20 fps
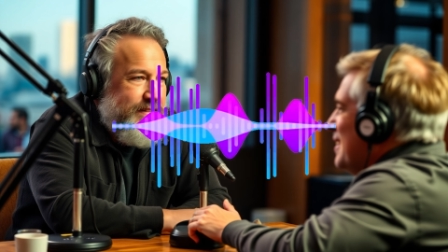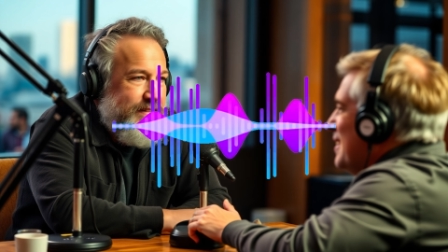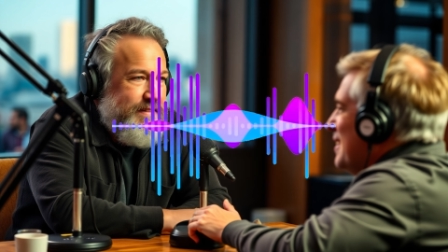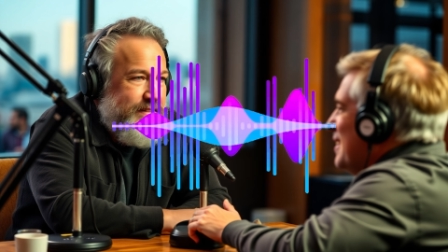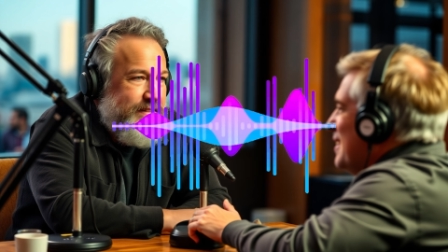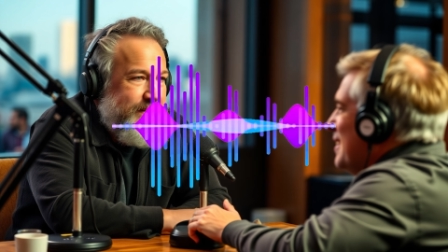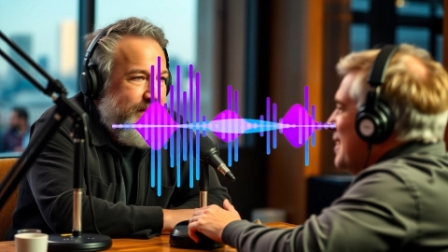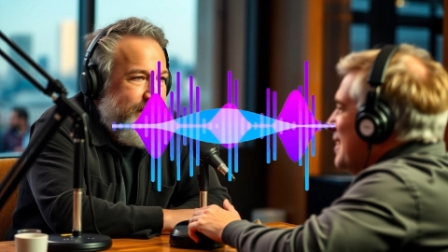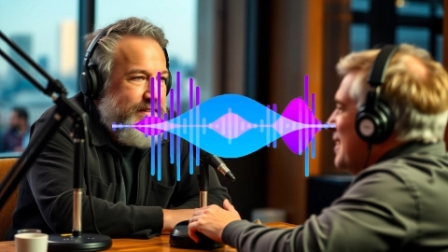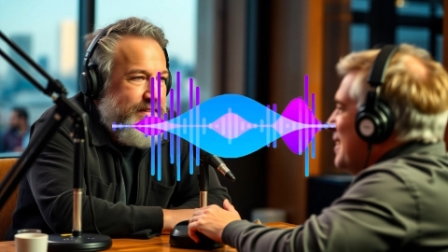
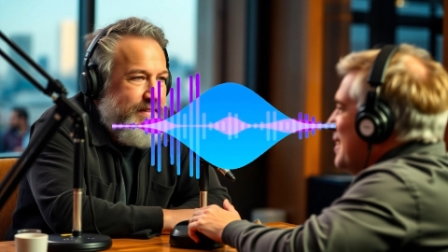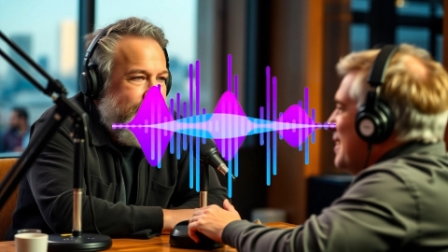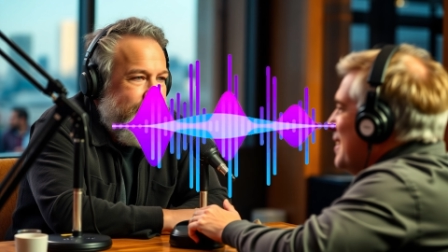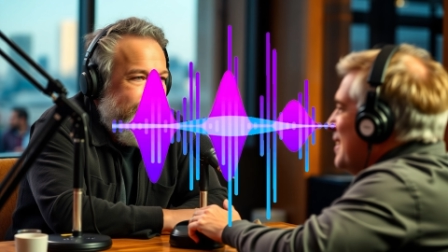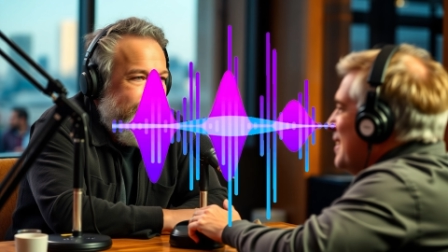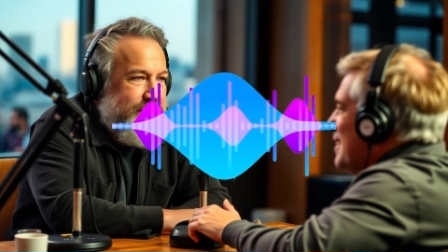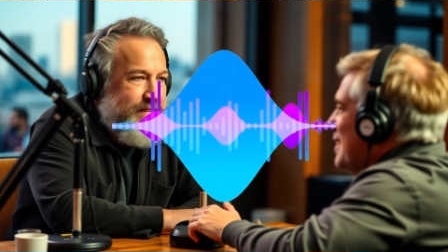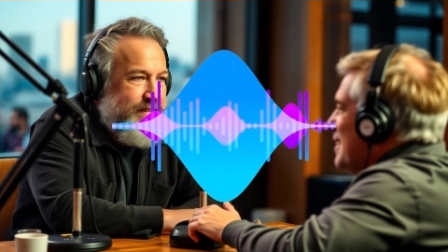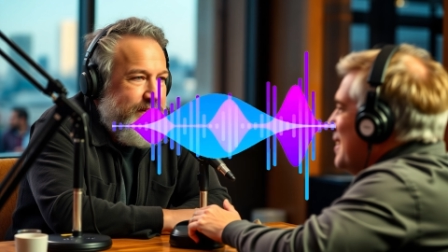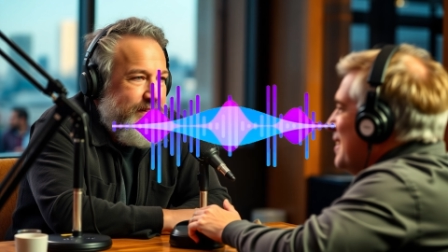like
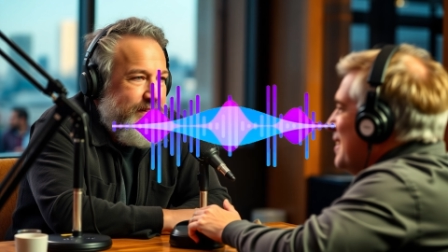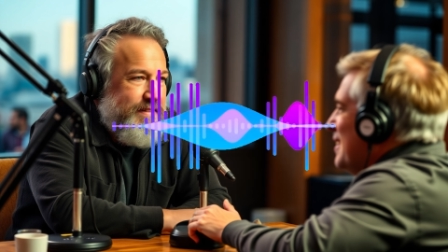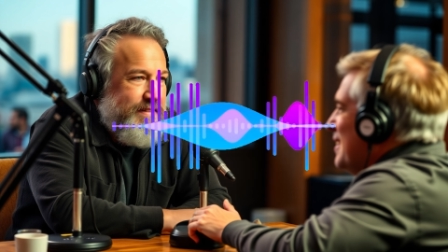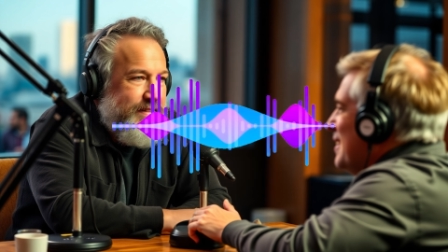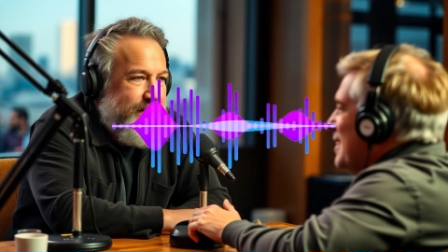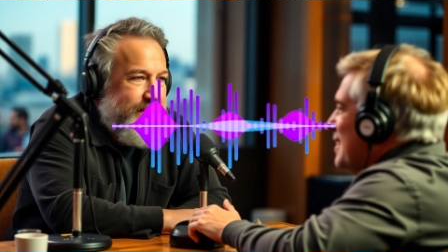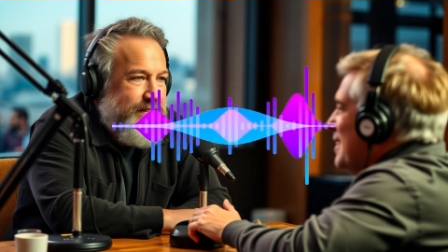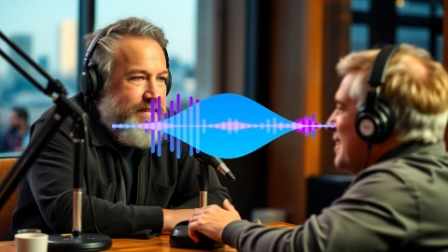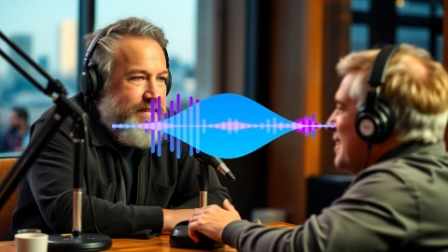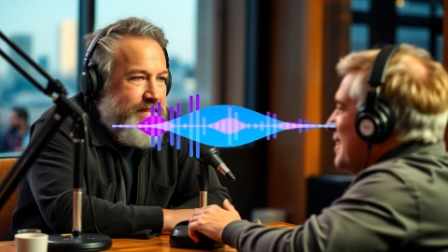the
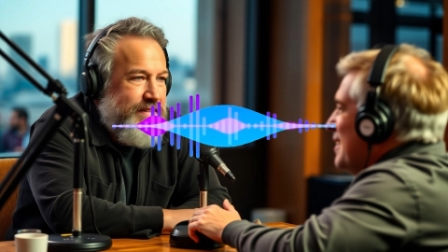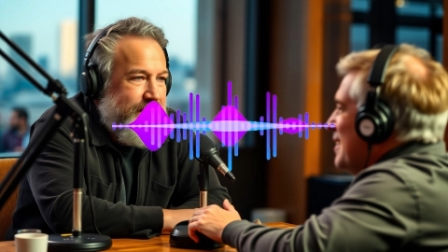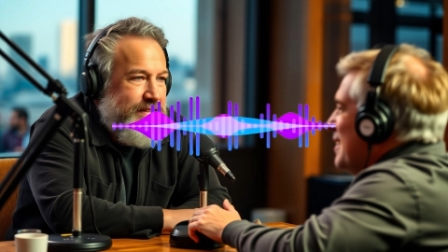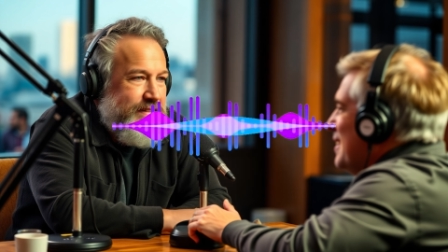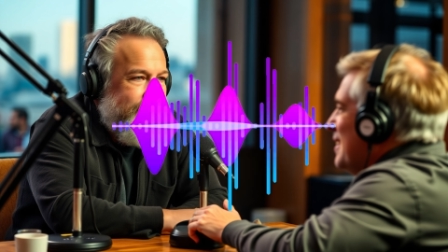transitions.